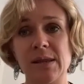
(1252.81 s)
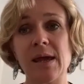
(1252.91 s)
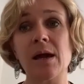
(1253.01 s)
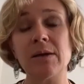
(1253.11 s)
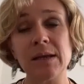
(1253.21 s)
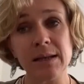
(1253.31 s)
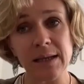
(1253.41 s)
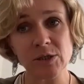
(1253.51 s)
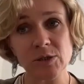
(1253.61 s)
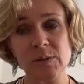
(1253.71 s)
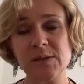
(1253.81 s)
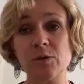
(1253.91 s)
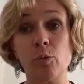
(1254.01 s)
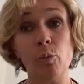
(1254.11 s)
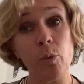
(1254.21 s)
They are in electorates
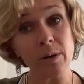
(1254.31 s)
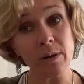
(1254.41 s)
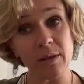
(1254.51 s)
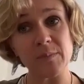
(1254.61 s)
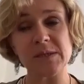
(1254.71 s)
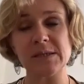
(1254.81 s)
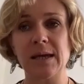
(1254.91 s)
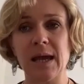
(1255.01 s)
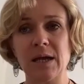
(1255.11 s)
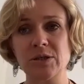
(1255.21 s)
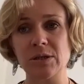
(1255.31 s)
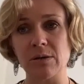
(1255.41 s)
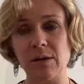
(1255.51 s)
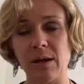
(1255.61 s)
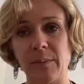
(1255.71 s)
that want them to take action
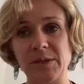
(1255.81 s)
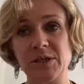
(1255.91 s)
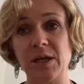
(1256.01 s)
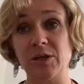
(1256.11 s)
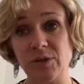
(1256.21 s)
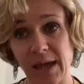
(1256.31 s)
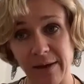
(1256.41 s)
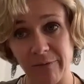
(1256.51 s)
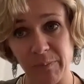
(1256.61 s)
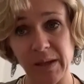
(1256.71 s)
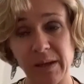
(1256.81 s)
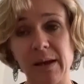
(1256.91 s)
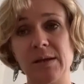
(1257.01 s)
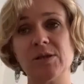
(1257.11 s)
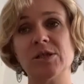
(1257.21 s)
on climate change and have better
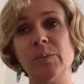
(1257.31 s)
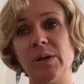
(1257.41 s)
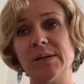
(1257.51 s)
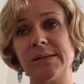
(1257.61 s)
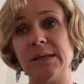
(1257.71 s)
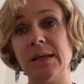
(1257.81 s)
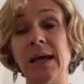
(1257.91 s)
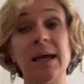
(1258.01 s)
energy policy.